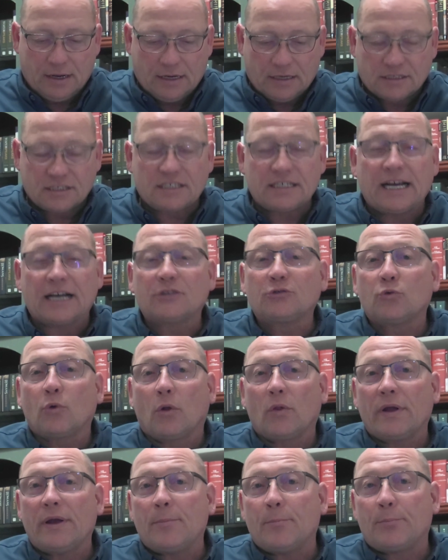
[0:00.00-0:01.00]

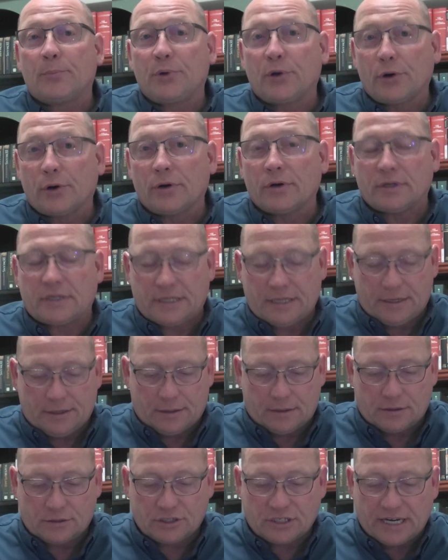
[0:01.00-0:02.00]
sexual impurity
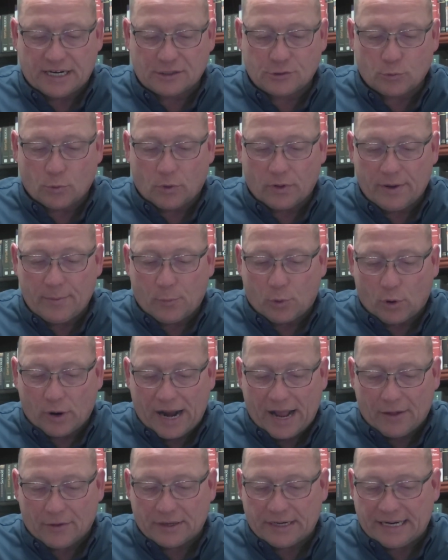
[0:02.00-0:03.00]
or sexual
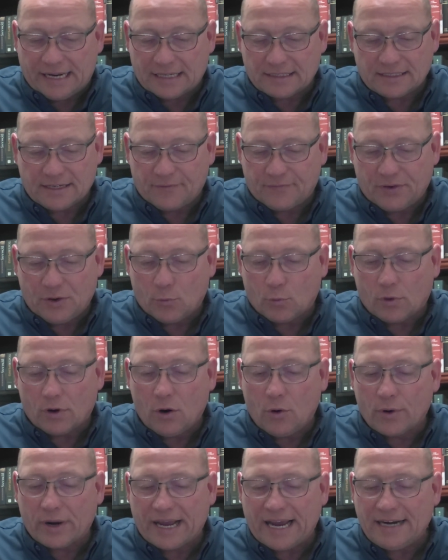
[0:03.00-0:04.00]
immorality as if it were
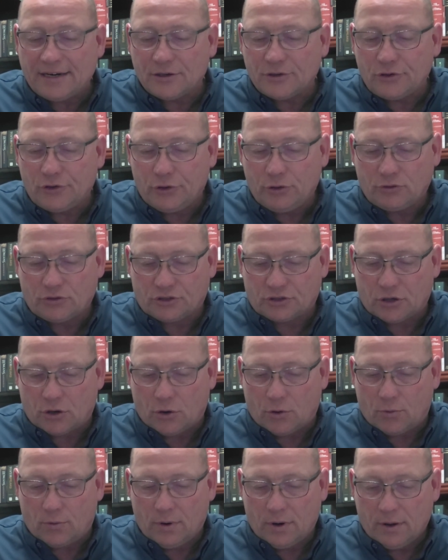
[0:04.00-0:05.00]
okay to do
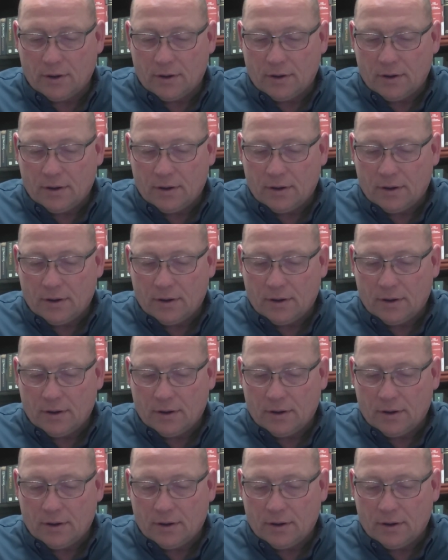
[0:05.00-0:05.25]
so,